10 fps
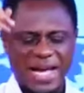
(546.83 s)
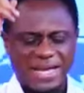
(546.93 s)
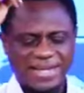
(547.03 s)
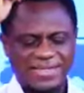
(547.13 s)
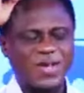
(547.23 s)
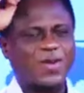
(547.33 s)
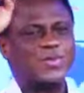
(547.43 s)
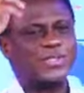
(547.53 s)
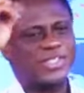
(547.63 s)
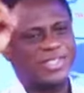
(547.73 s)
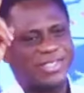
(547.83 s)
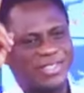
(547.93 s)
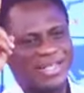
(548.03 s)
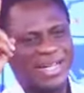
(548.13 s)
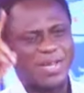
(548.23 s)
By the
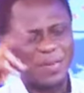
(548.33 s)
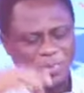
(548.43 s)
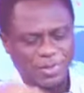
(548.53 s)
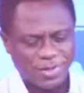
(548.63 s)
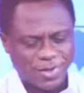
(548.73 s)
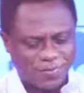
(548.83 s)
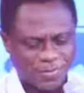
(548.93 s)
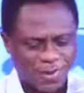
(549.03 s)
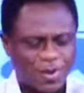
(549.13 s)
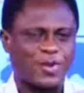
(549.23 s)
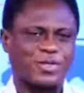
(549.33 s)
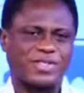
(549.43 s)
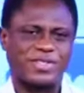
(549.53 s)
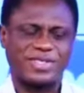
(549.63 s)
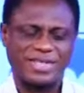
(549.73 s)
circumcision and the body of
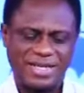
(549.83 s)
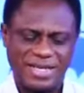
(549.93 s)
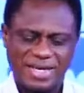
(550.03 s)
laws,